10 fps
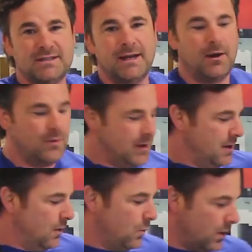Now,
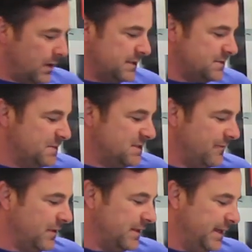we're gonna
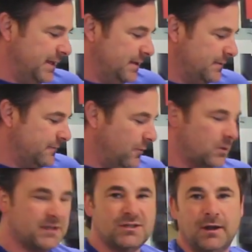specifically
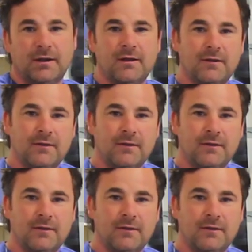focus on